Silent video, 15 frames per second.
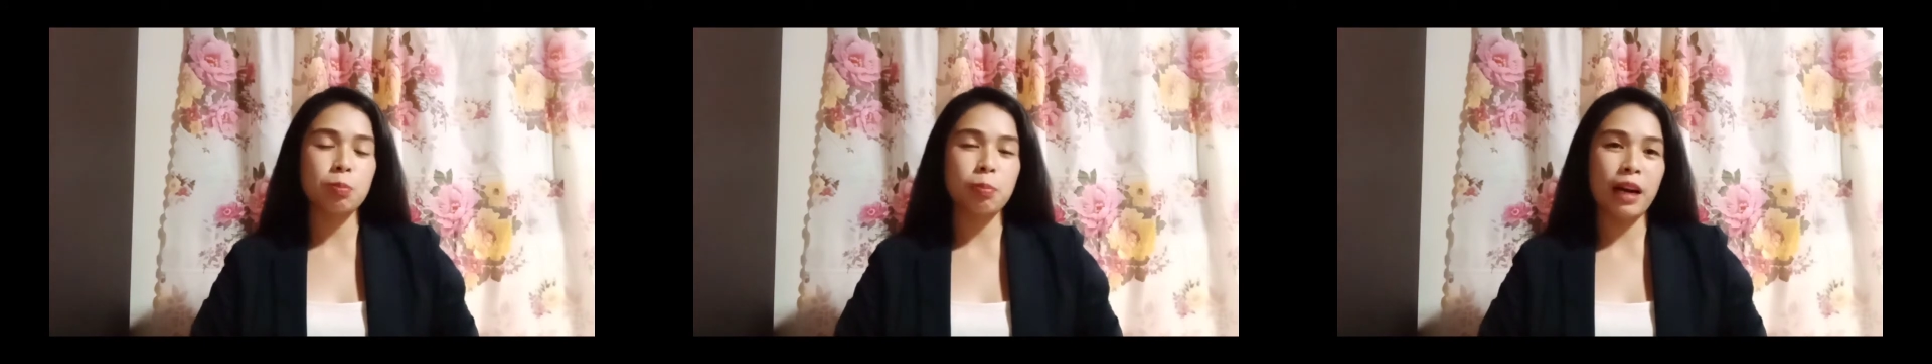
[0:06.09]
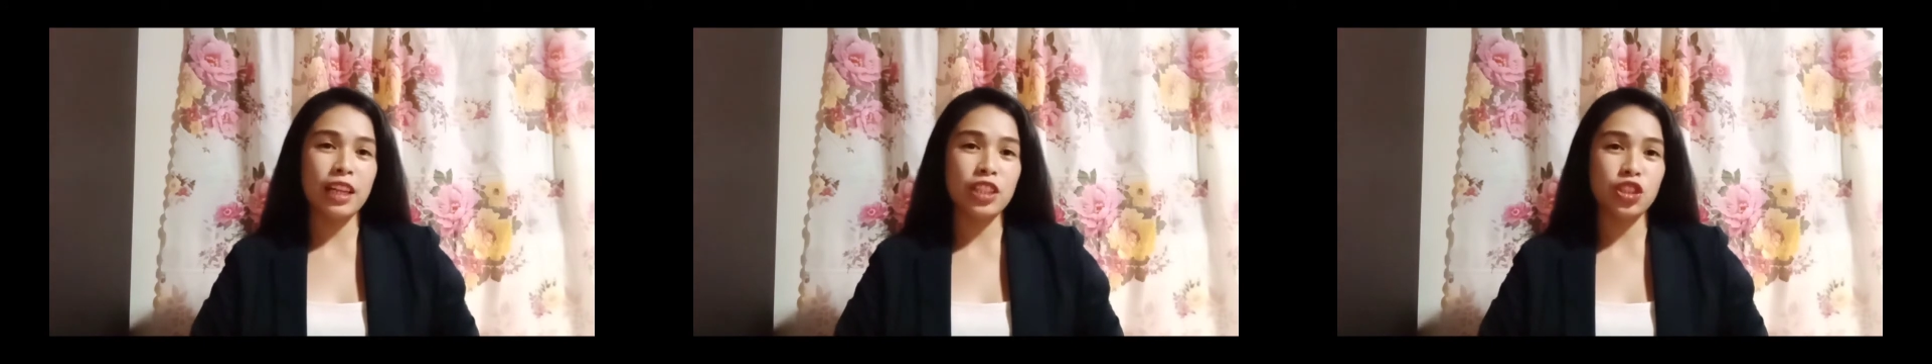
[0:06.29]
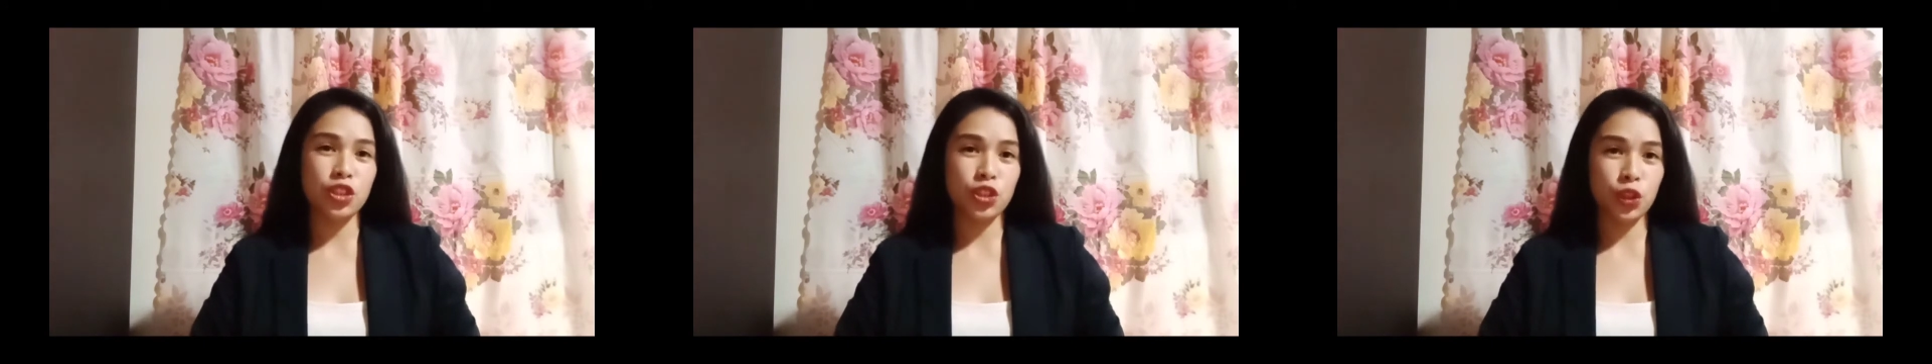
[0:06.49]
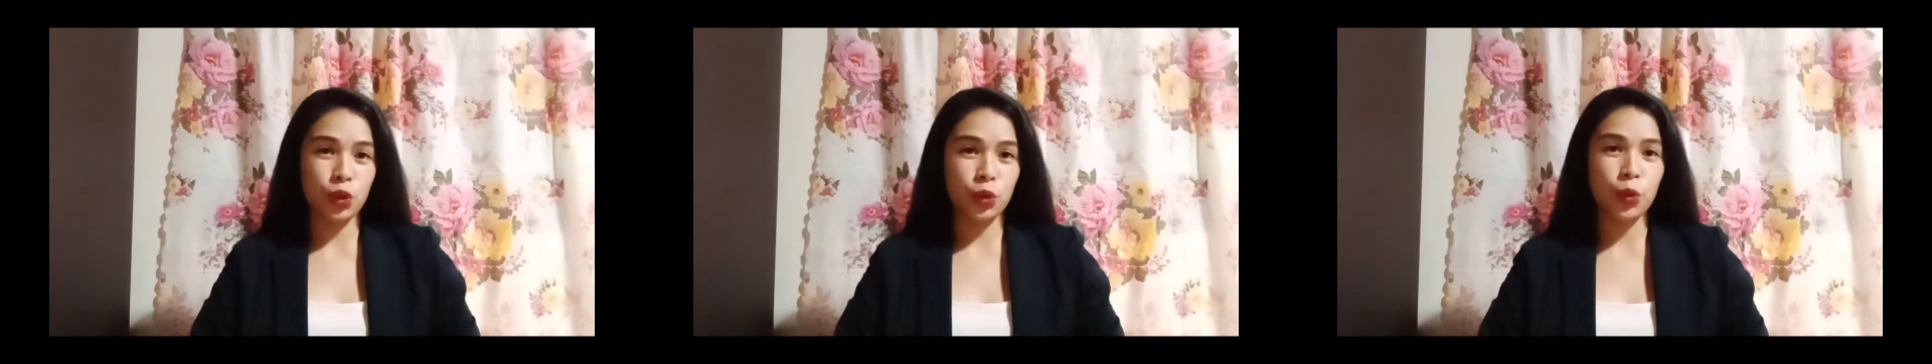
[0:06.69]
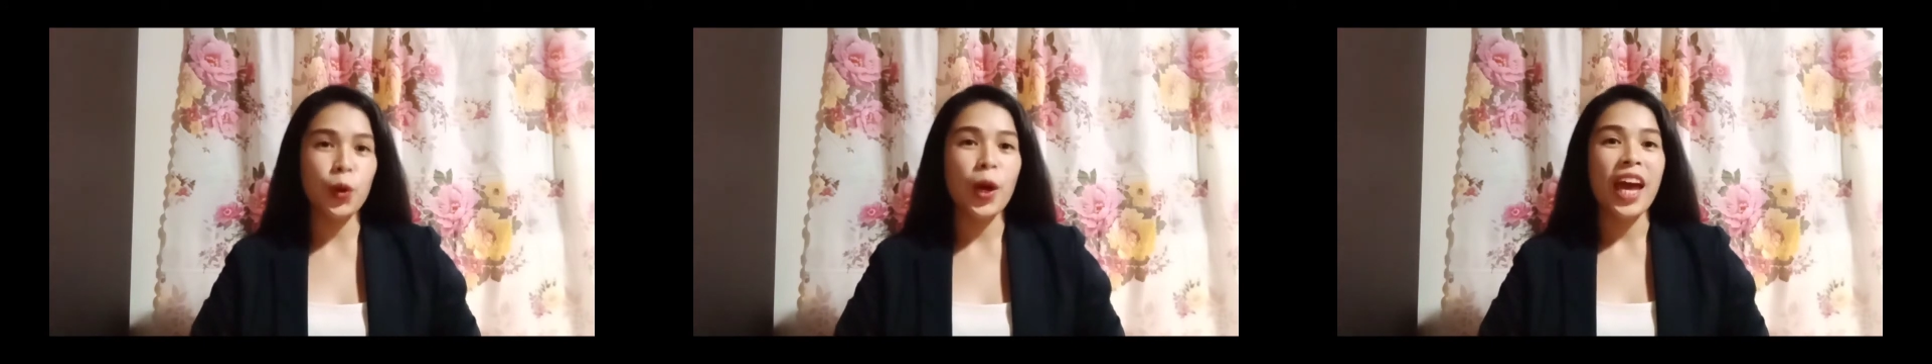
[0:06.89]
Batch
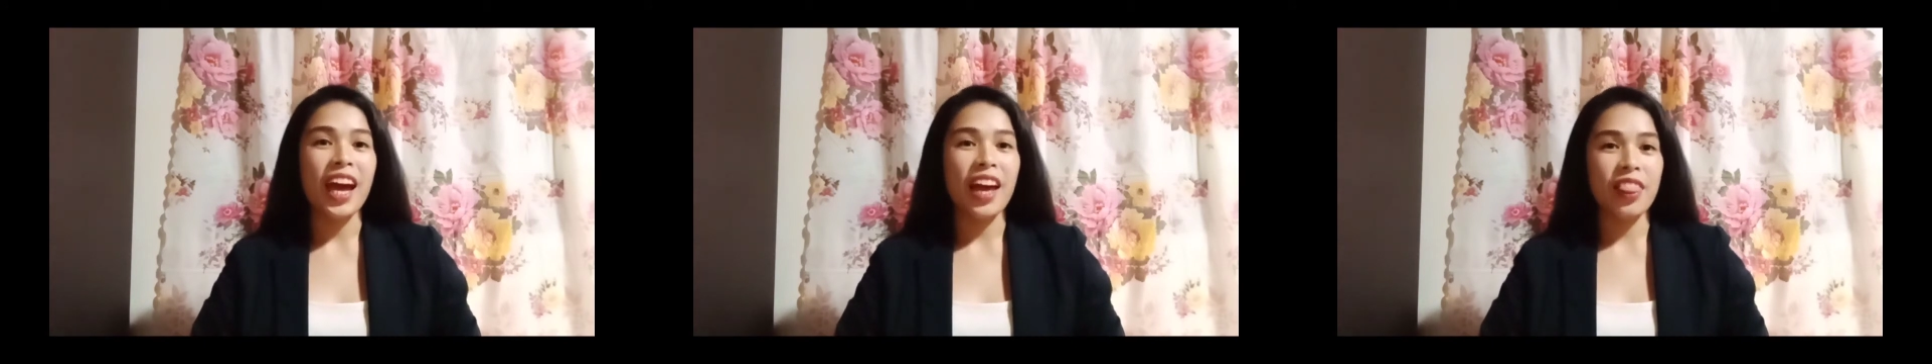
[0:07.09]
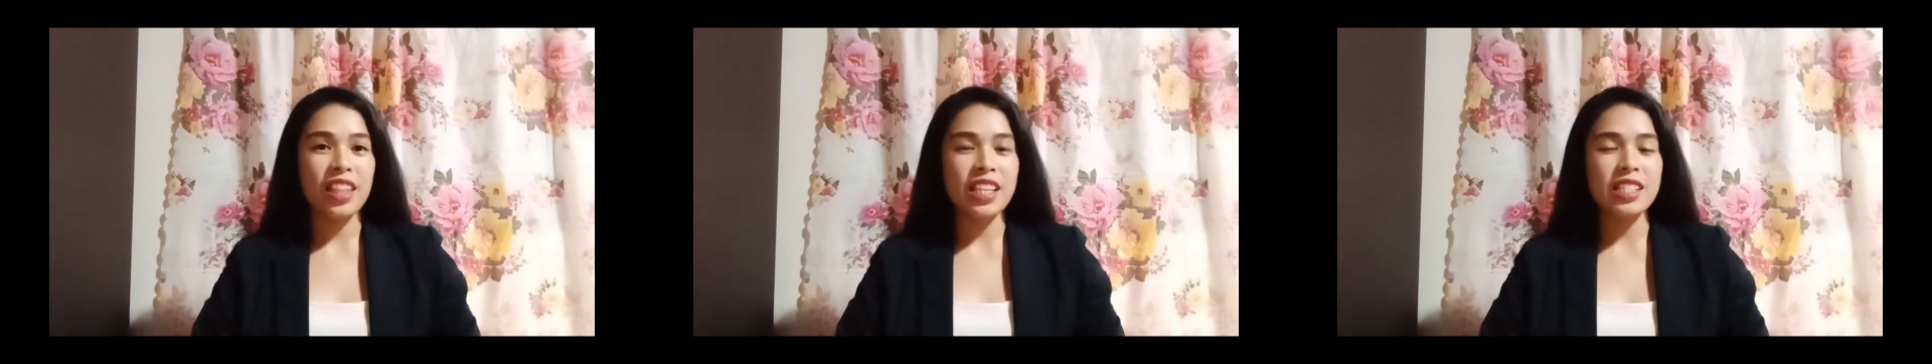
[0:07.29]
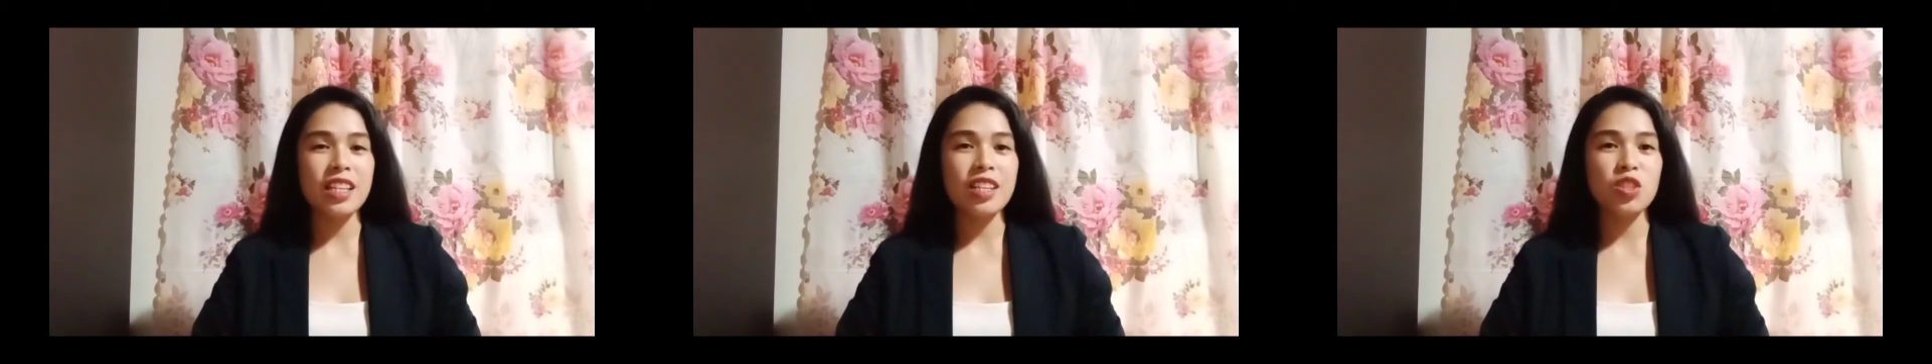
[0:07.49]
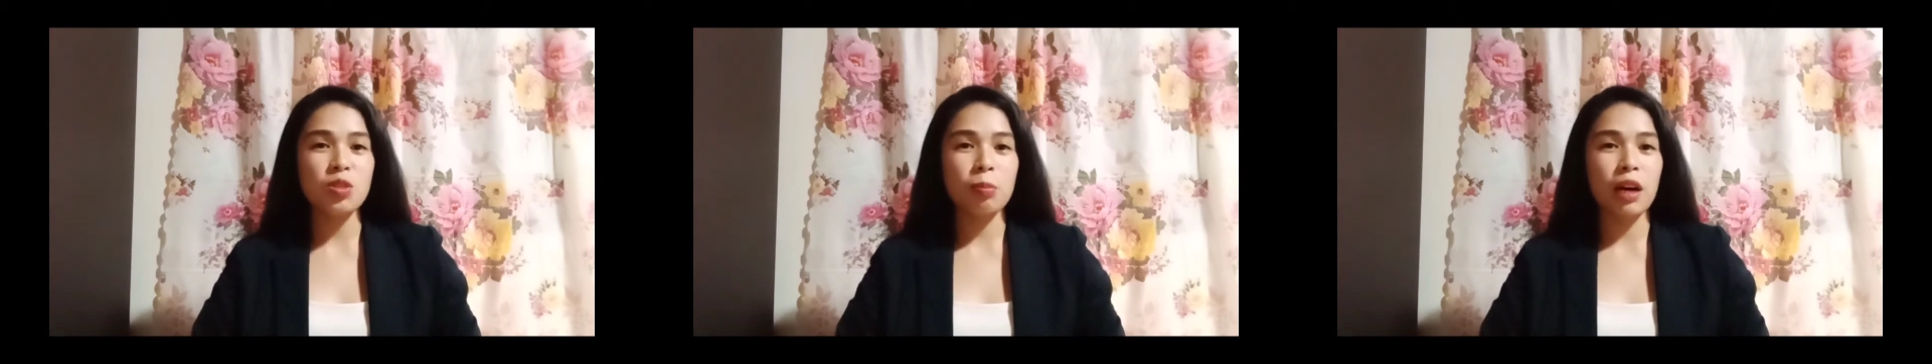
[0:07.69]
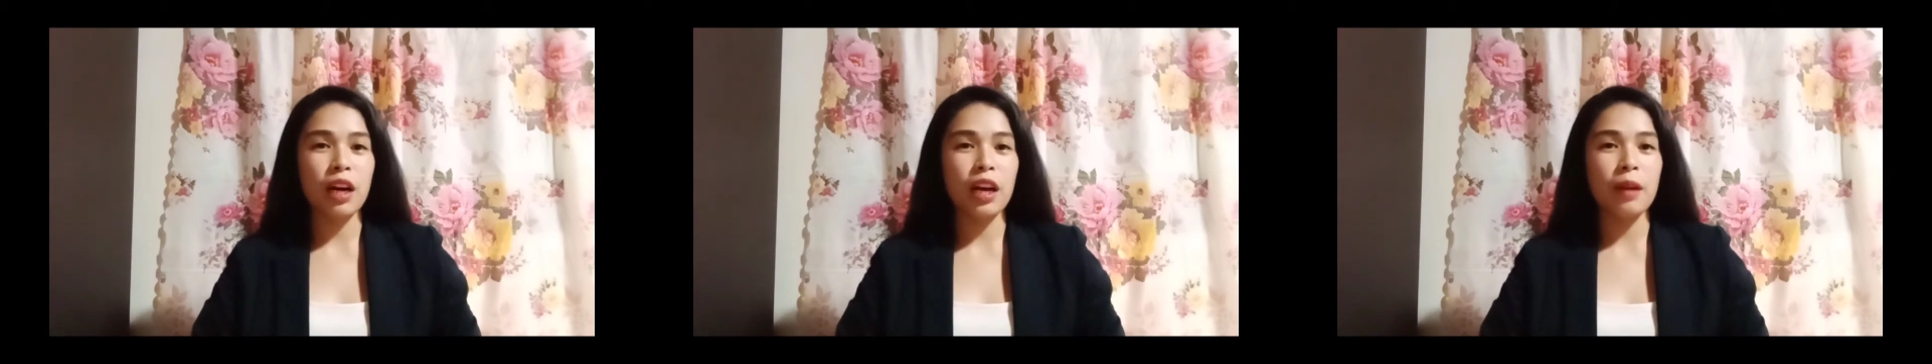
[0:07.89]
2, and this is
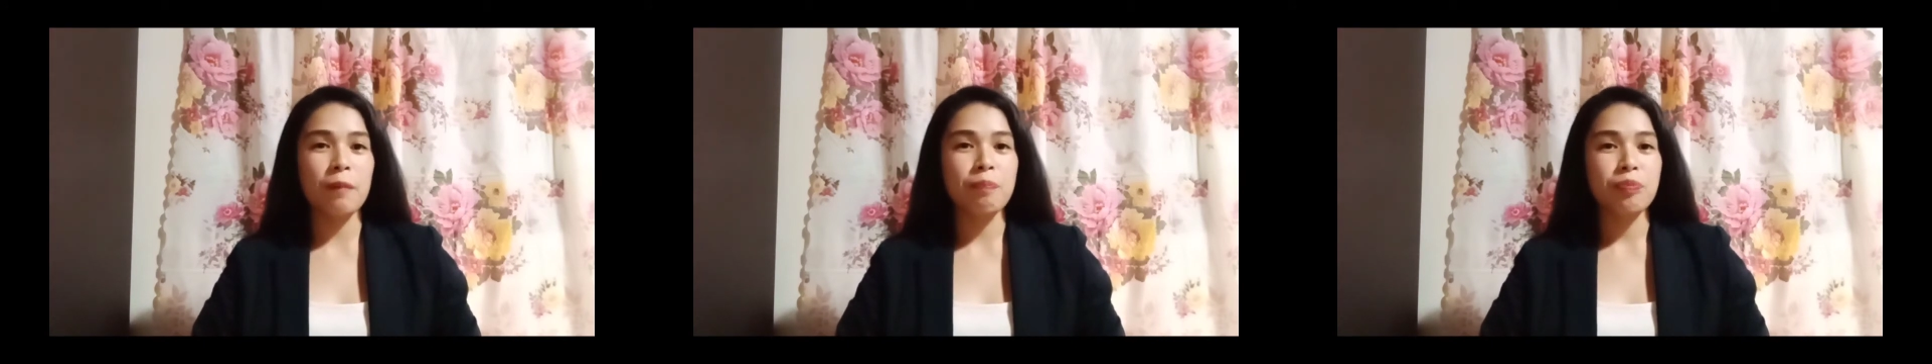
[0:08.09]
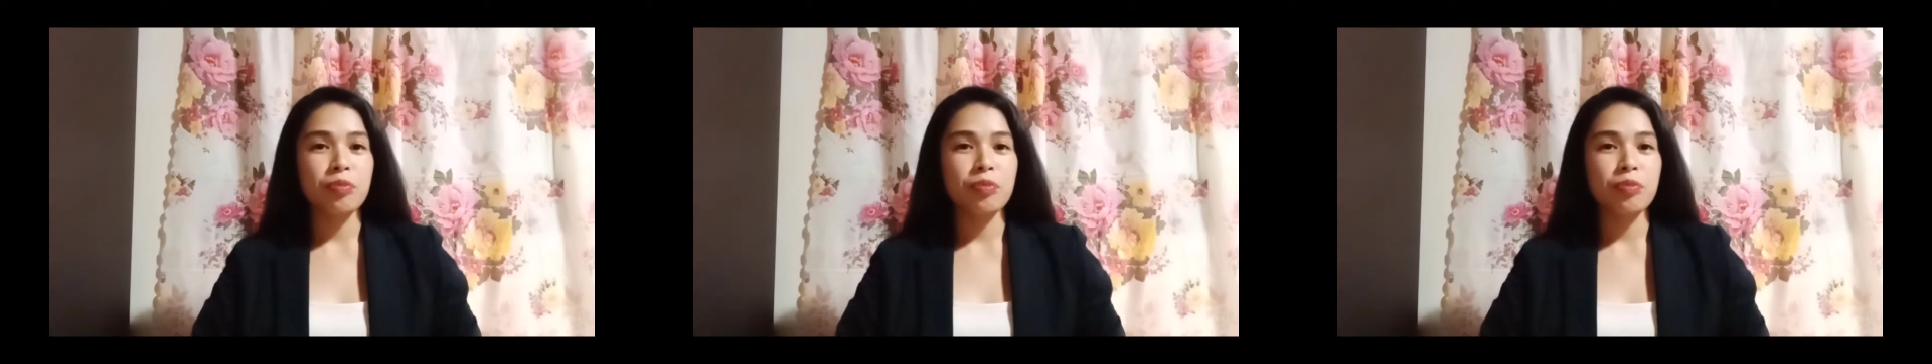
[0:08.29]
my